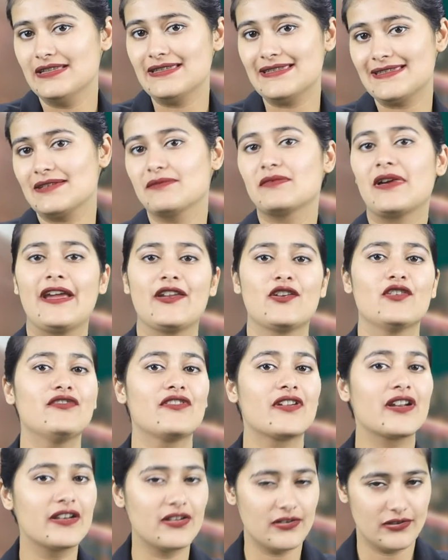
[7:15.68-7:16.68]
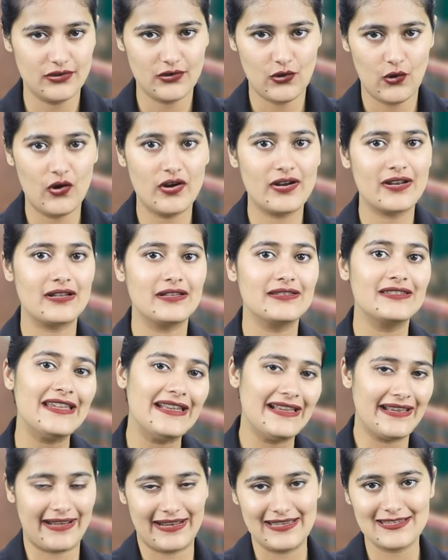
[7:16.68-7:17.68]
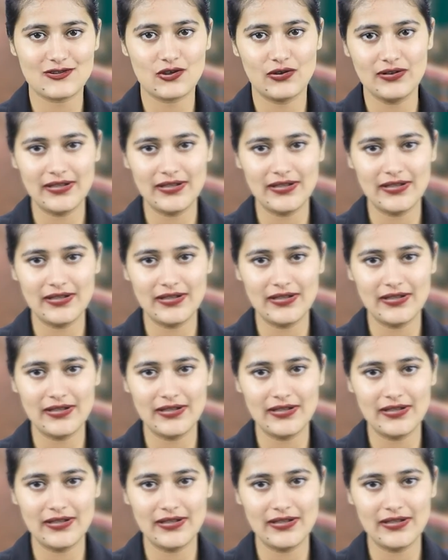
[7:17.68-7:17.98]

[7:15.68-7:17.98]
earn some kind of return or the interest